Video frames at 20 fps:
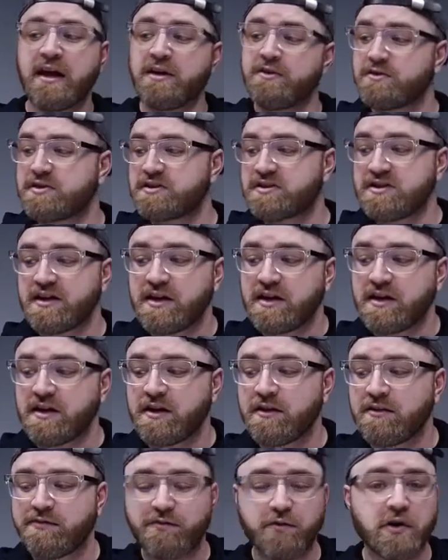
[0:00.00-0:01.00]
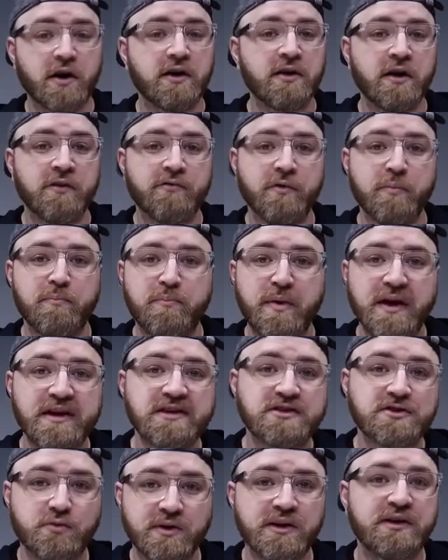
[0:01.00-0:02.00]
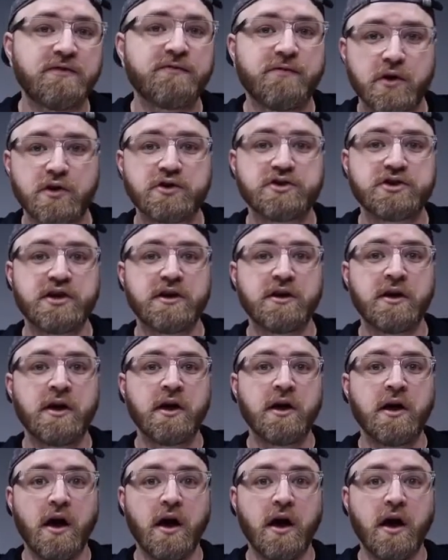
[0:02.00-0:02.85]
and you're sitting in front of a big screen version